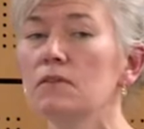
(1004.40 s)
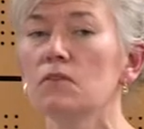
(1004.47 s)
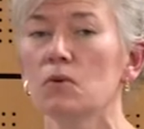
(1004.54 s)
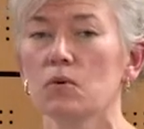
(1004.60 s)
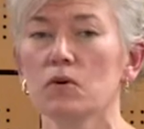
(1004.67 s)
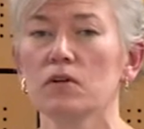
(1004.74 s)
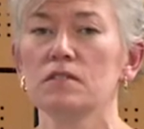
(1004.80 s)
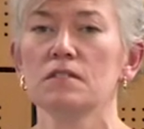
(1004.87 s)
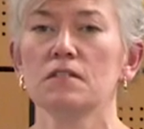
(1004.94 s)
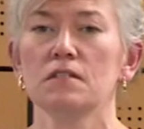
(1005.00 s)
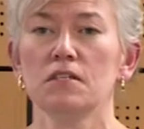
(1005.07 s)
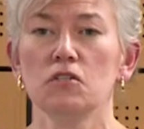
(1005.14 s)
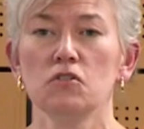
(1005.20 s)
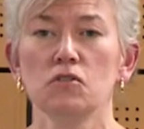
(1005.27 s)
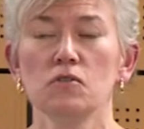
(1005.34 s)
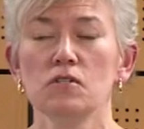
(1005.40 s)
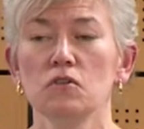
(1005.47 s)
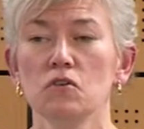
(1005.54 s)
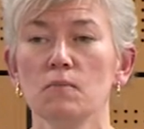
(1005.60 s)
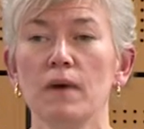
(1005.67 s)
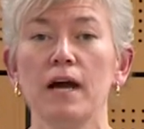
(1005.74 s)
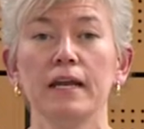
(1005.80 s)
of the organs and tissues in
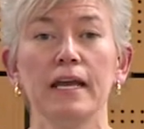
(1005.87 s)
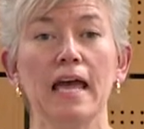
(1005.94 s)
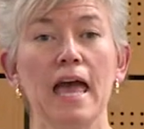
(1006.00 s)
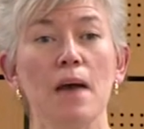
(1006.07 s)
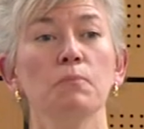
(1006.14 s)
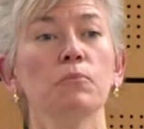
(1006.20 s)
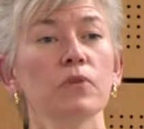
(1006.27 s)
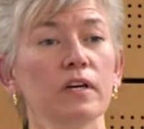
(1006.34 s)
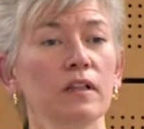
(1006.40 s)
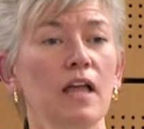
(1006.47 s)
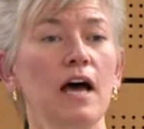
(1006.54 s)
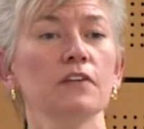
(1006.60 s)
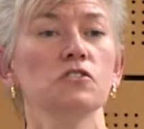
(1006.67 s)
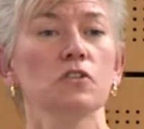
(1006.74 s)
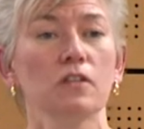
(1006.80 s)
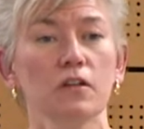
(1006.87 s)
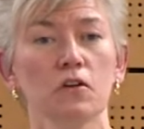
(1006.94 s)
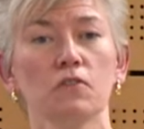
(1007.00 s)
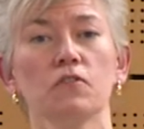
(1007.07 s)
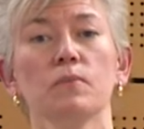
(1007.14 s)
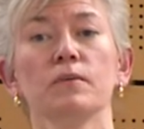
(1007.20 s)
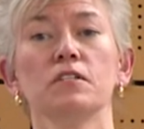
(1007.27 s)
your body embryologically or
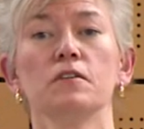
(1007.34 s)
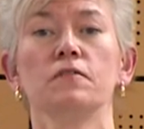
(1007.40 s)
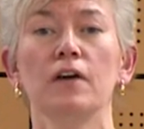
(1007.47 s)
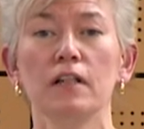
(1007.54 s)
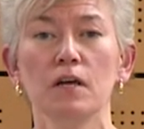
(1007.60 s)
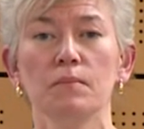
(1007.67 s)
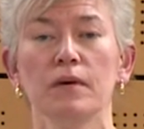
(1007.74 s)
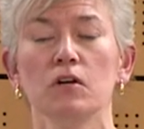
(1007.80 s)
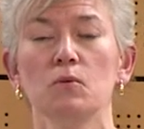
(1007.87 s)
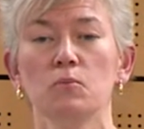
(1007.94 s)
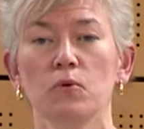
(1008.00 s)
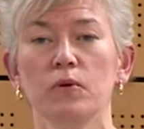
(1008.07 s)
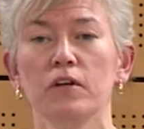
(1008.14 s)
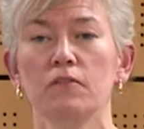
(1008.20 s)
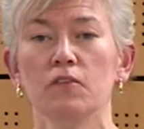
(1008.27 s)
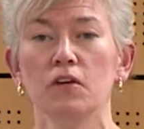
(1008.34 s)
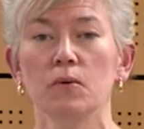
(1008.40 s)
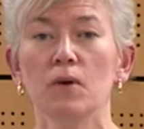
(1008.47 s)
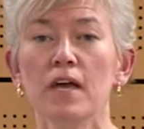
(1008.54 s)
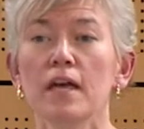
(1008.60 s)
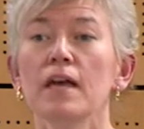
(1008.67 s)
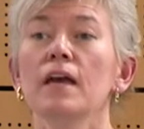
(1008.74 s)
from a developmental point of view.
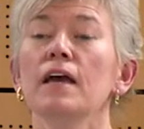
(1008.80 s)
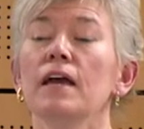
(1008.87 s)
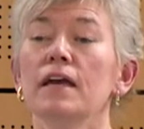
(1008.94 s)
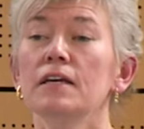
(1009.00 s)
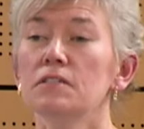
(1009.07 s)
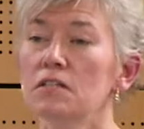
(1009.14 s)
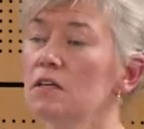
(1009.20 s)
It's